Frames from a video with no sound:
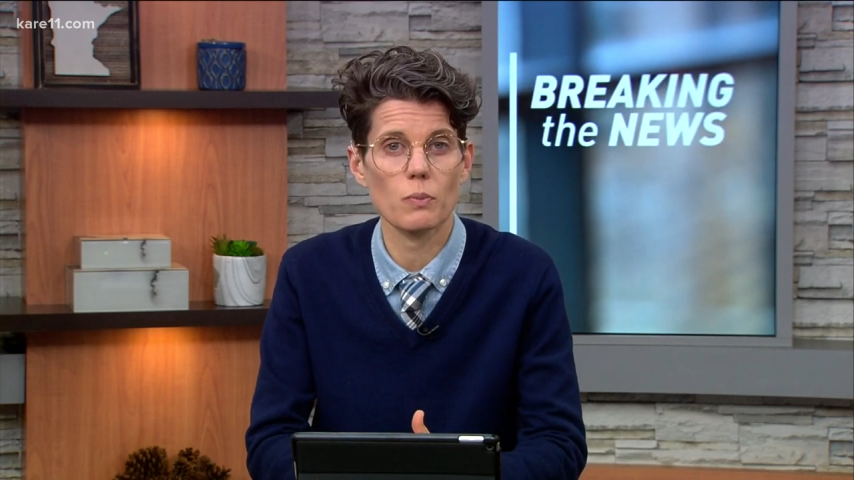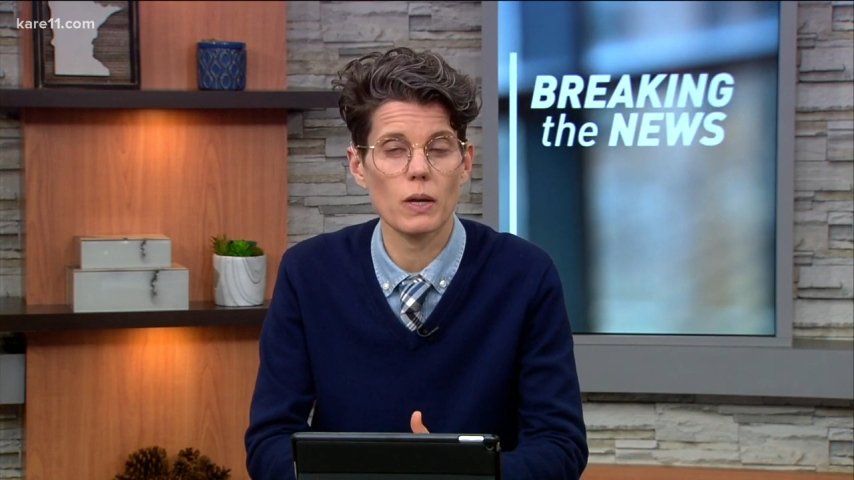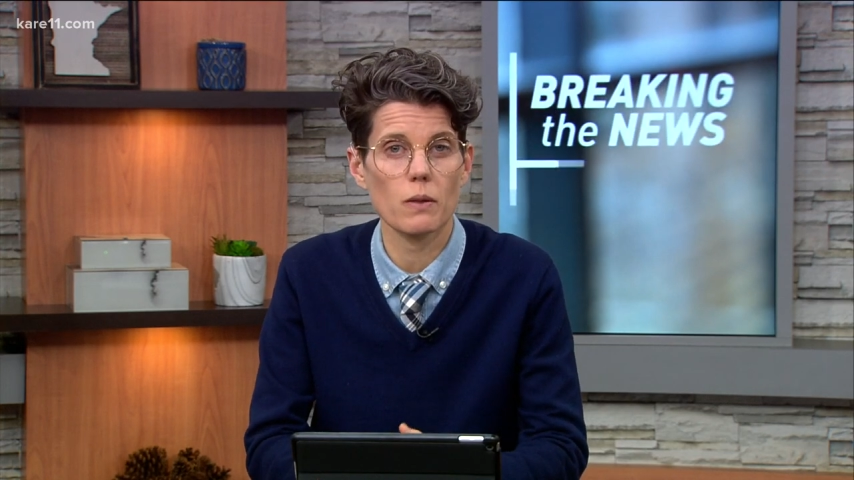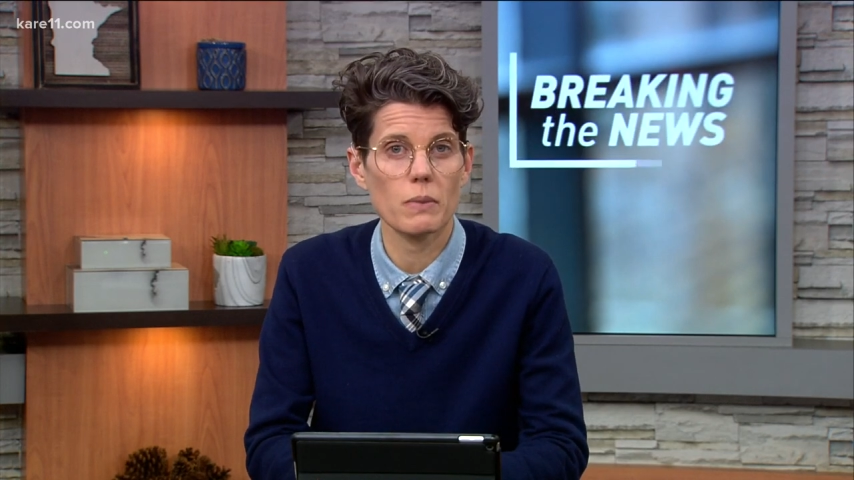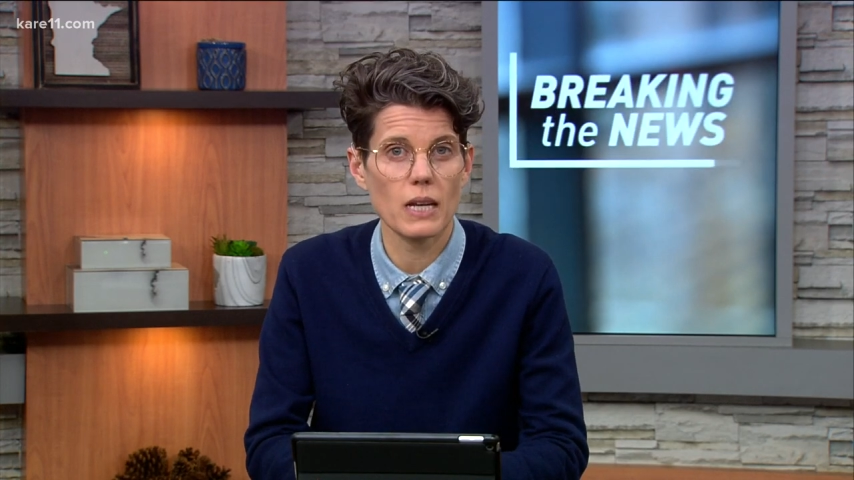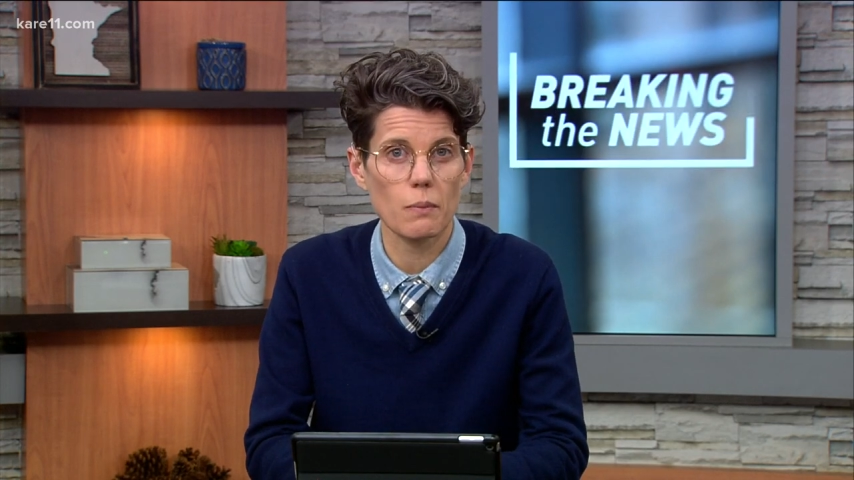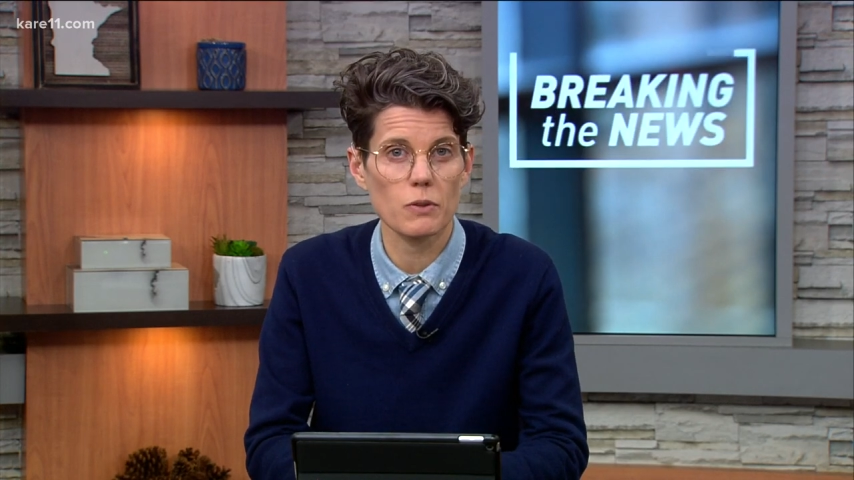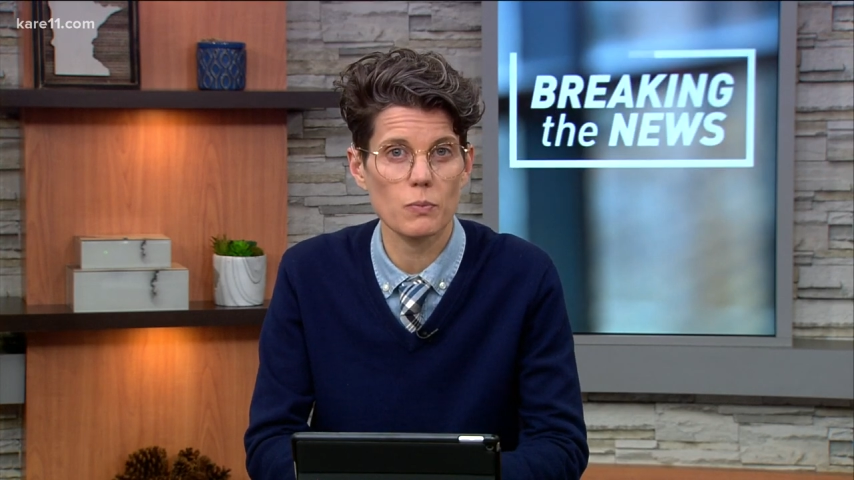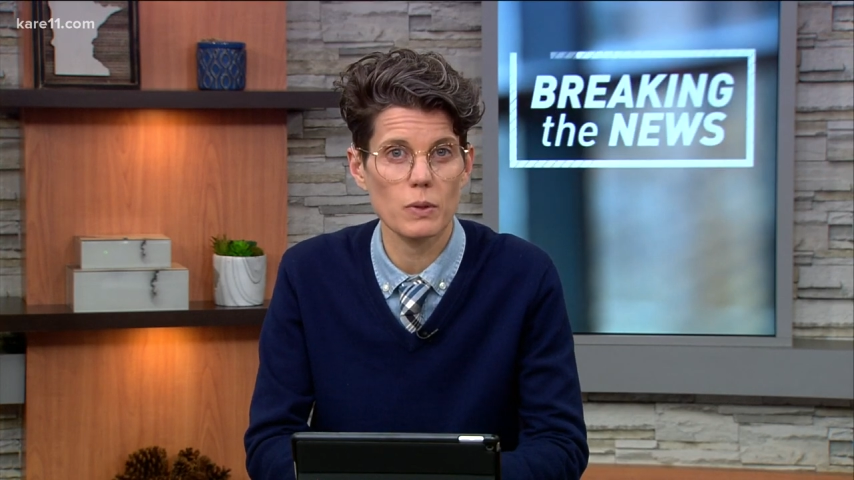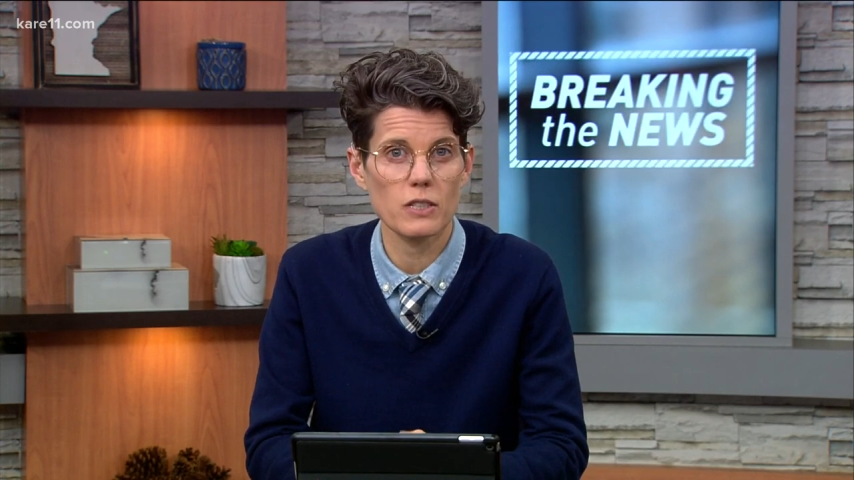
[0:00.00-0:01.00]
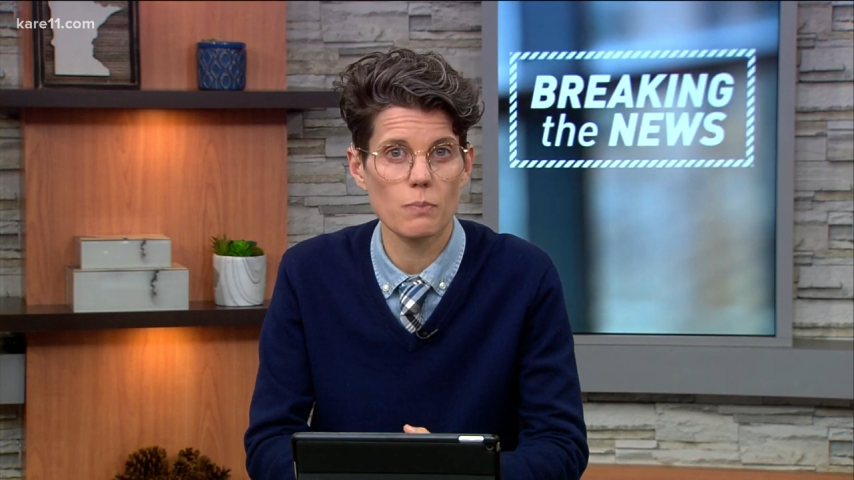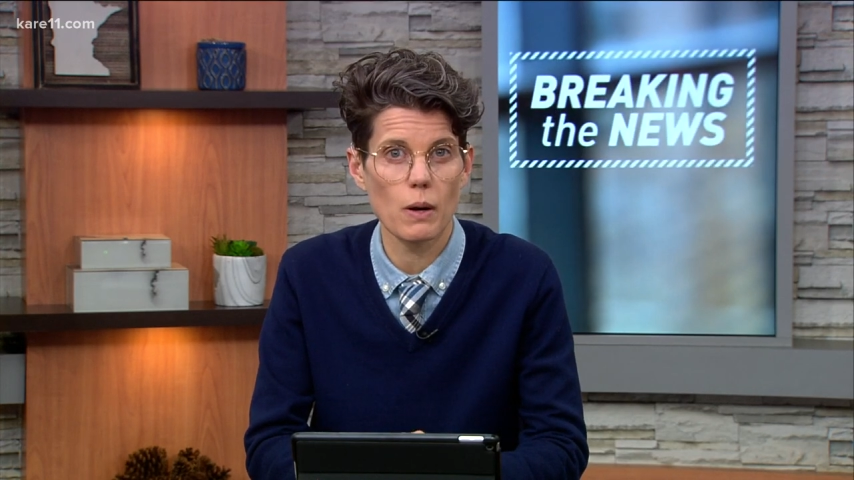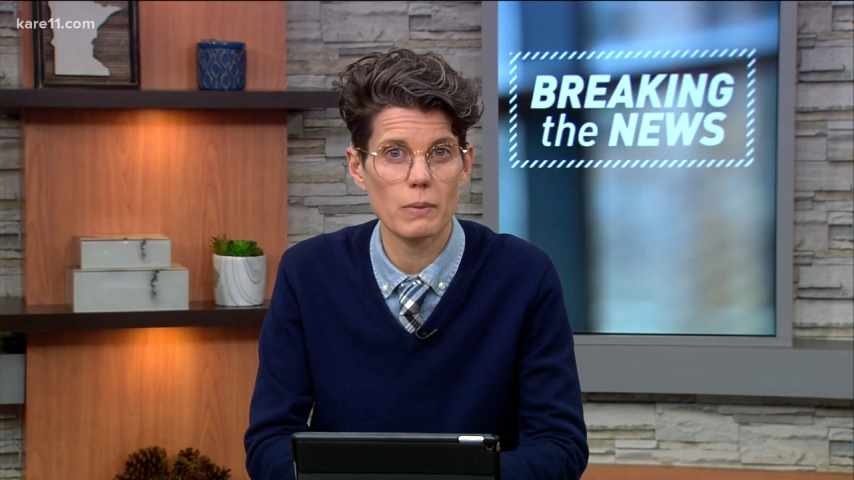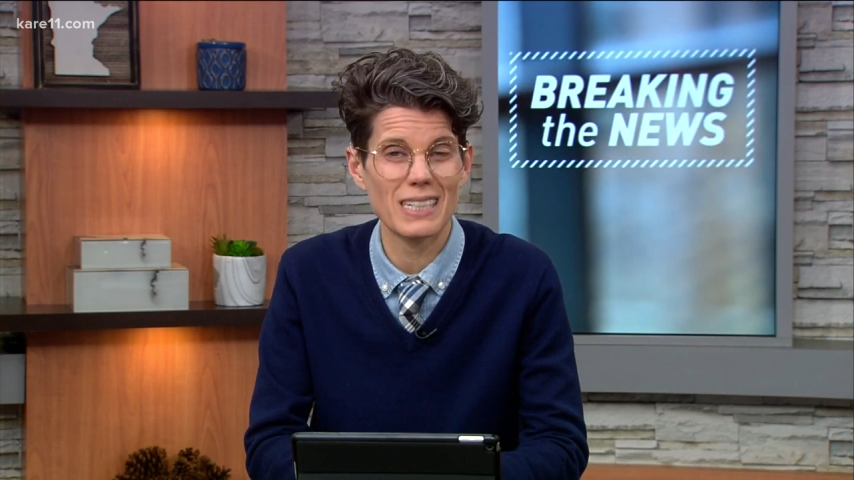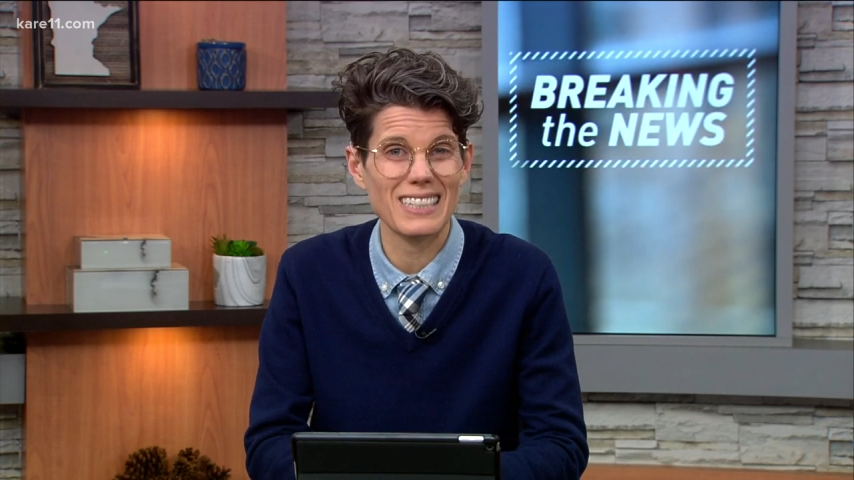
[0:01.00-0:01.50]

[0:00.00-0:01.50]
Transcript: but the Minneapolis Police Department